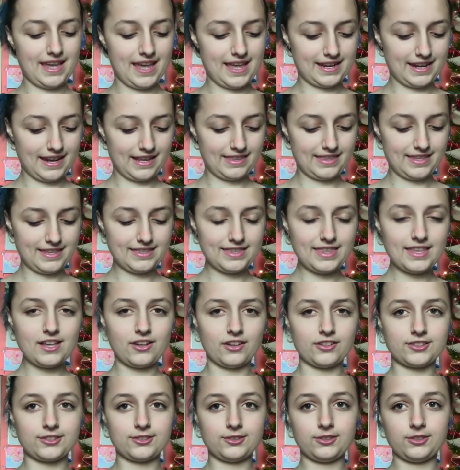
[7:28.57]
And I think they
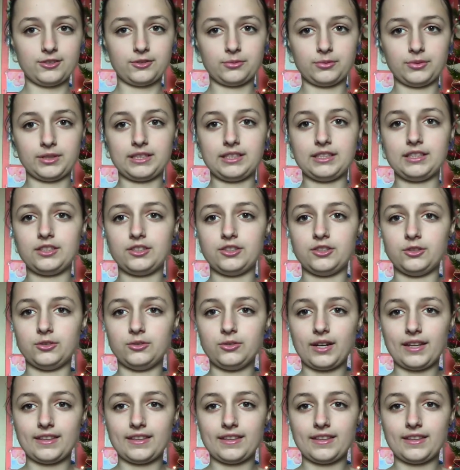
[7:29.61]
also look really cute.